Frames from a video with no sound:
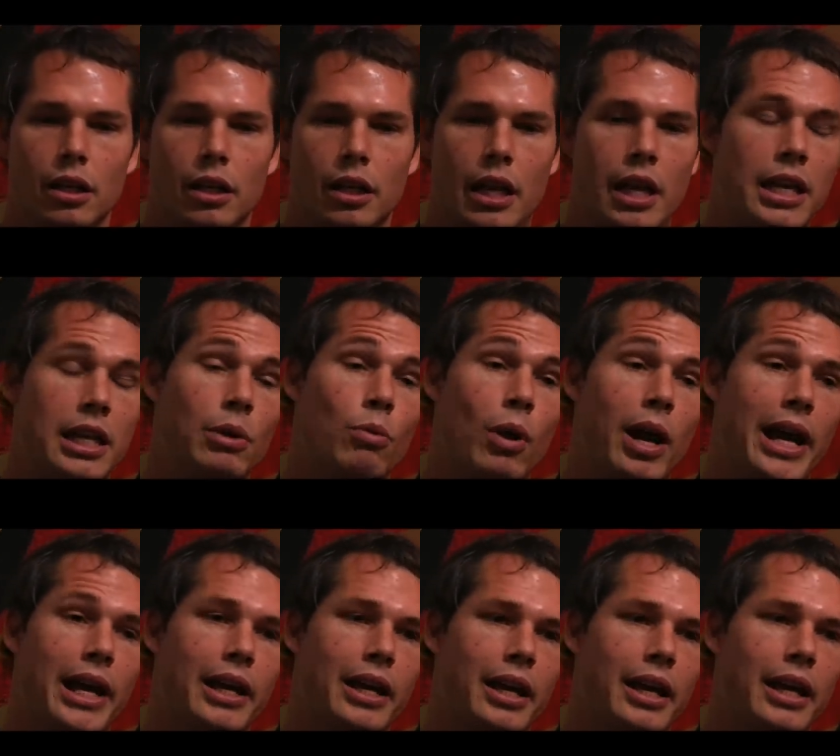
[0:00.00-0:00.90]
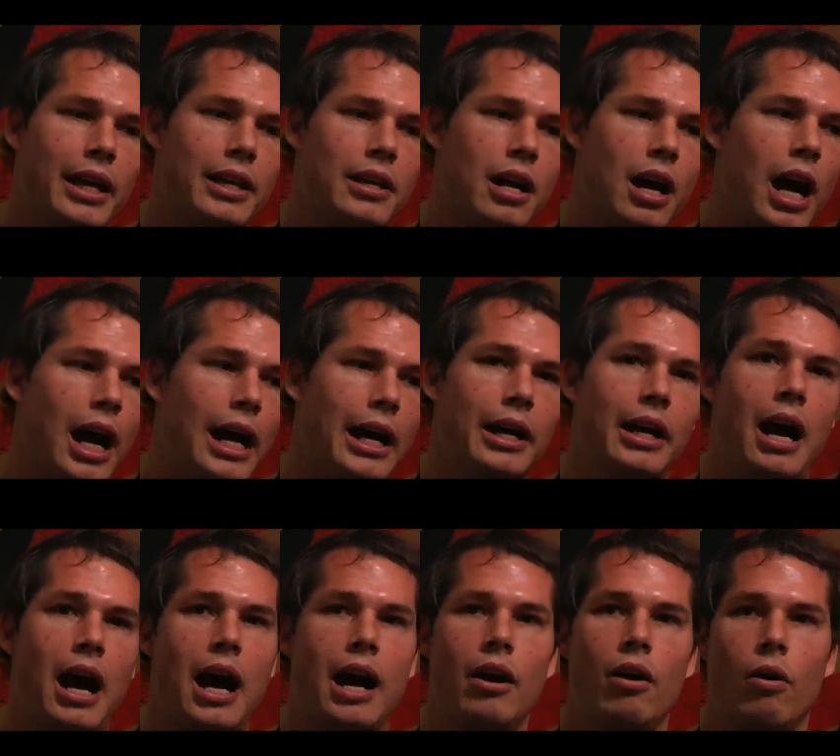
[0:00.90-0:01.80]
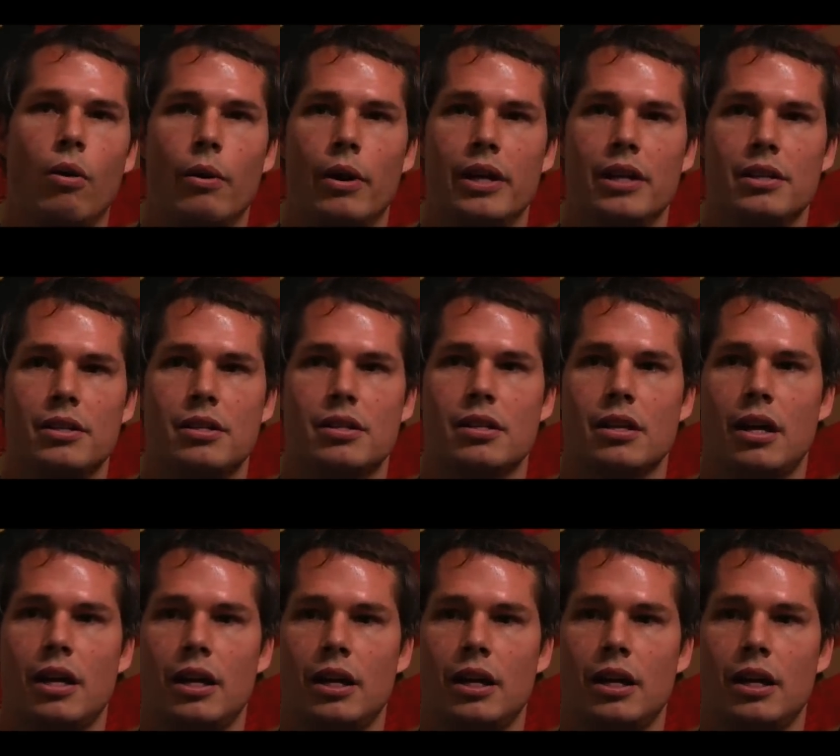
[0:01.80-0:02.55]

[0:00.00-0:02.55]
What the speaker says: anyway, and I always